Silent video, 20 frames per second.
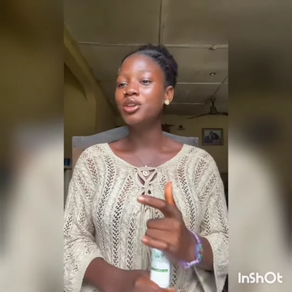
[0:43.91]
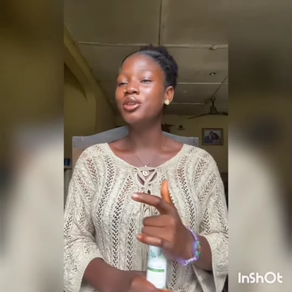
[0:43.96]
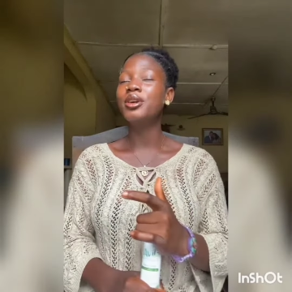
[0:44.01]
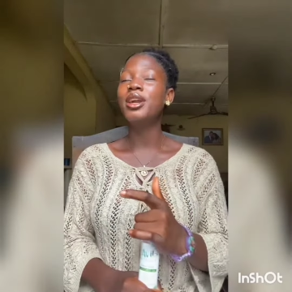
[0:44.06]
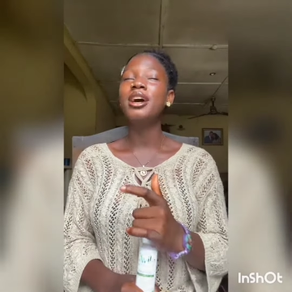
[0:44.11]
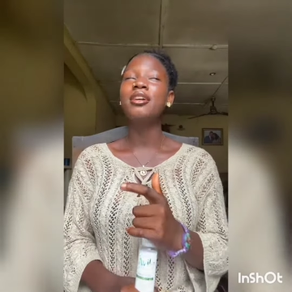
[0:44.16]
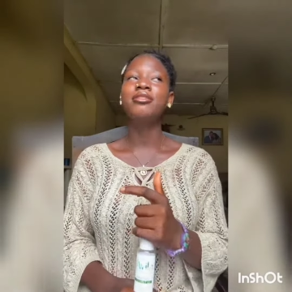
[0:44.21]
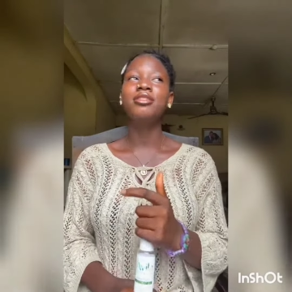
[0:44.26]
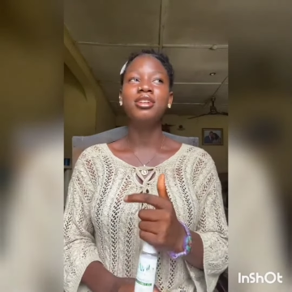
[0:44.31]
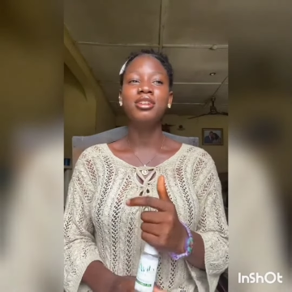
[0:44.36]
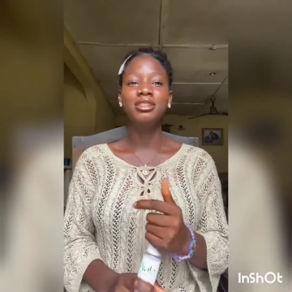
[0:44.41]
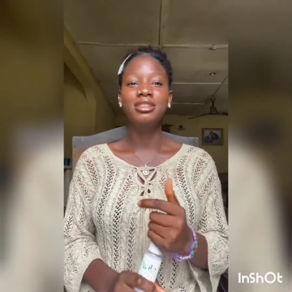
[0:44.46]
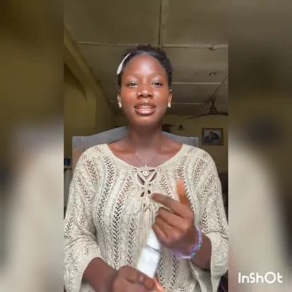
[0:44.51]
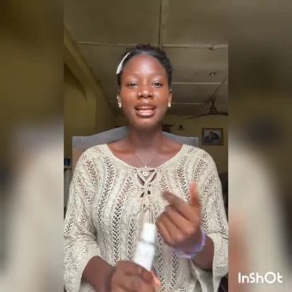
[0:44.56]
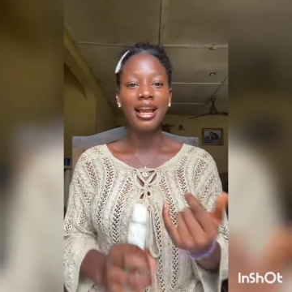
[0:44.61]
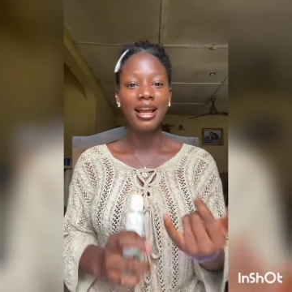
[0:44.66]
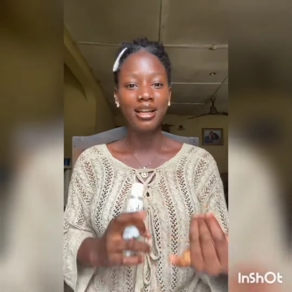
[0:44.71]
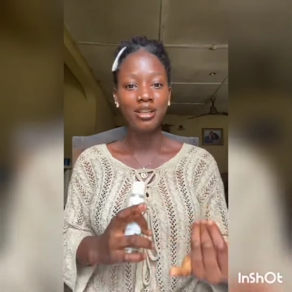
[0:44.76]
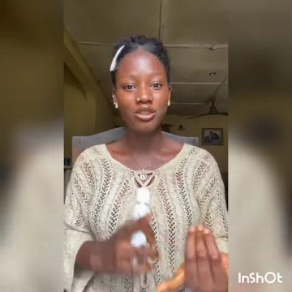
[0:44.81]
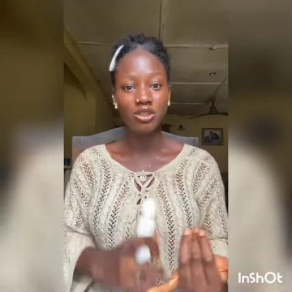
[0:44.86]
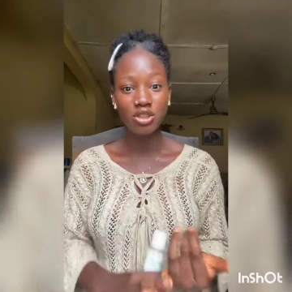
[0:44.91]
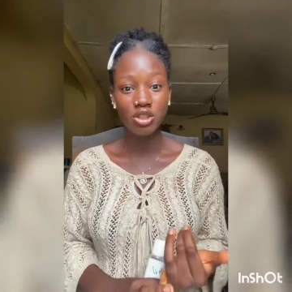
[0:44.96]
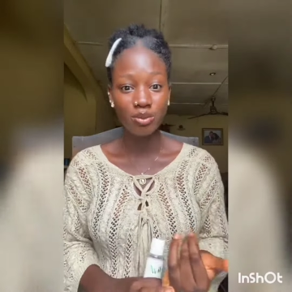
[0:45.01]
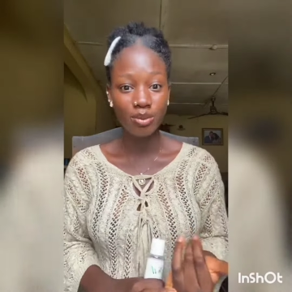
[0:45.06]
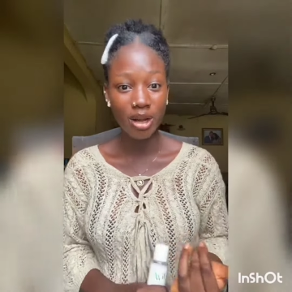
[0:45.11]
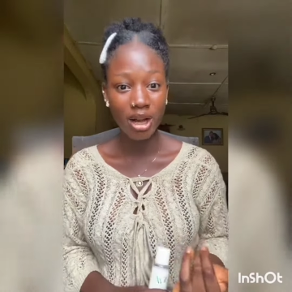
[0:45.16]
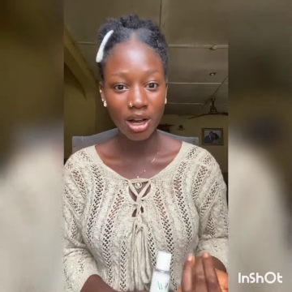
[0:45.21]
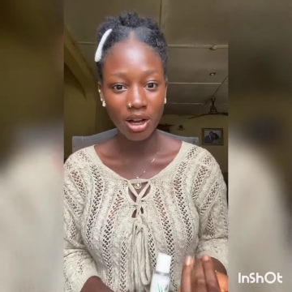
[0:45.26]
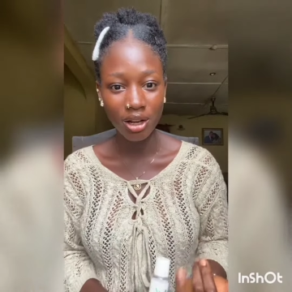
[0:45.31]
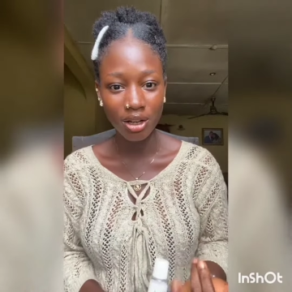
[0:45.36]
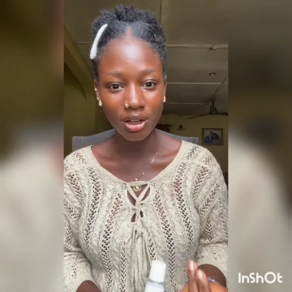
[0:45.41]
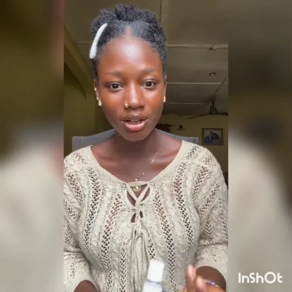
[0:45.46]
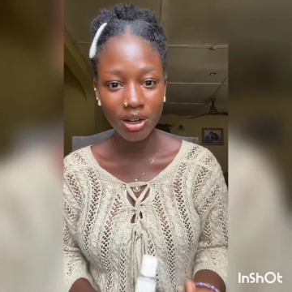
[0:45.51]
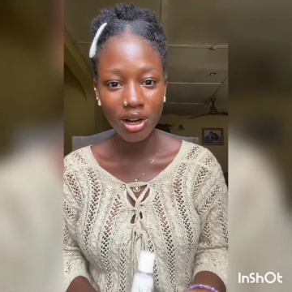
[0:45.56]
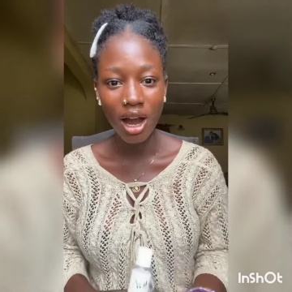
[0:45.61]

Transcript: We have us like jojoba oil,